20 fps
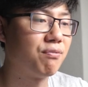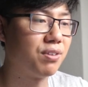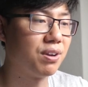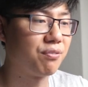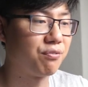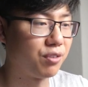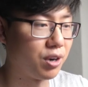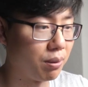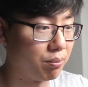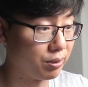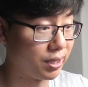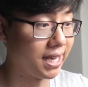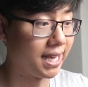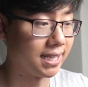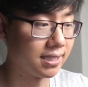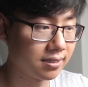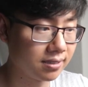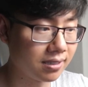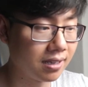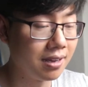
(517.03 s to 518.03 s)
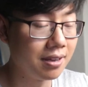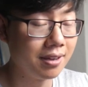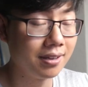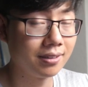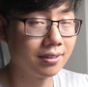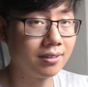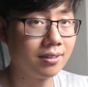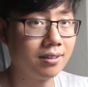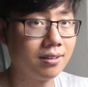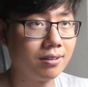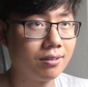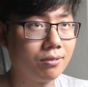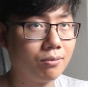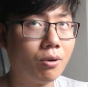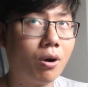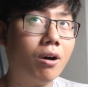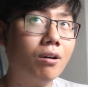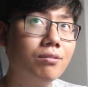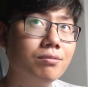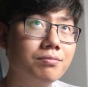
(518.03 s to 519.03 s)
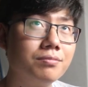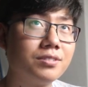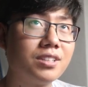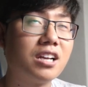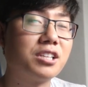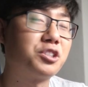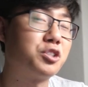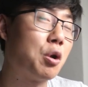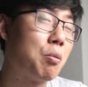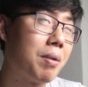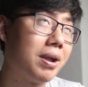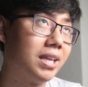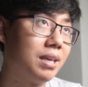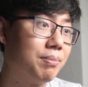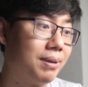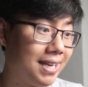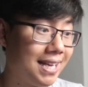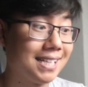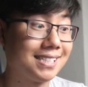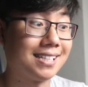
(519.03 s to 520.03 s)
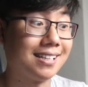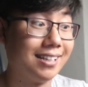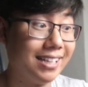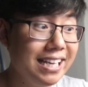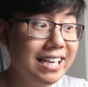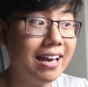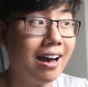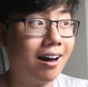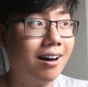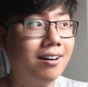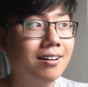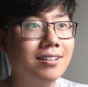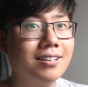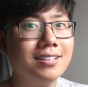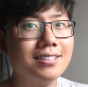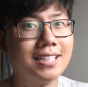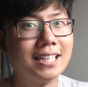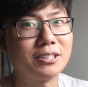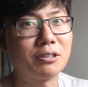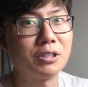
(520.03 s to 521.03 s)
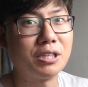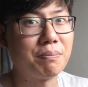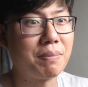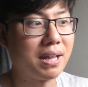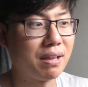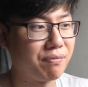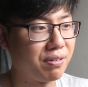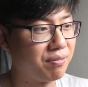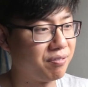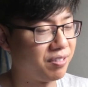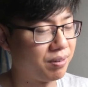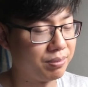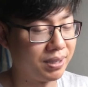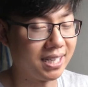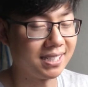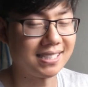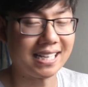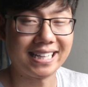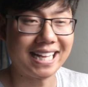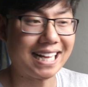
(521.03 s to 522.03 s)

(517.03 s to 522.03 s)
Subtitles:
from this. Well, not so many, but he has a Leah that's going to benefit from this, and that's